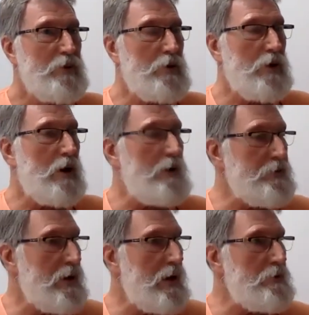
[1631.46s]
Or a
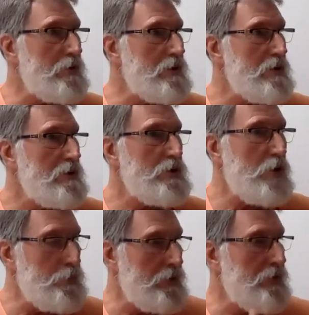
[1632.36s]
half an elephant?
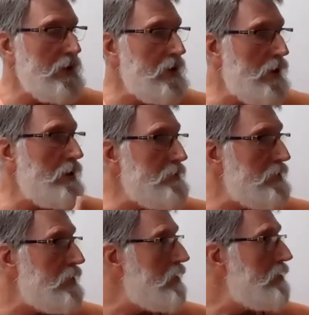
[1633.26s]
Chop a thing in half.
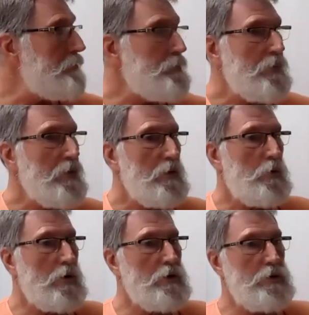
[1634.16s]

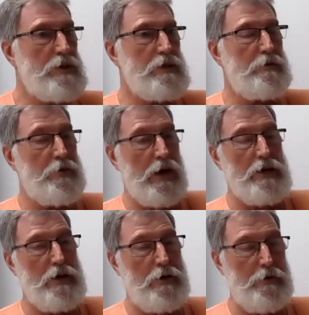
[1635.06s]
What use is a
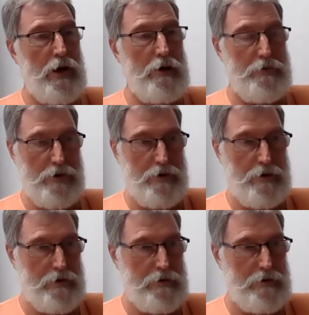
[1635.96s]
fraction of an elephant?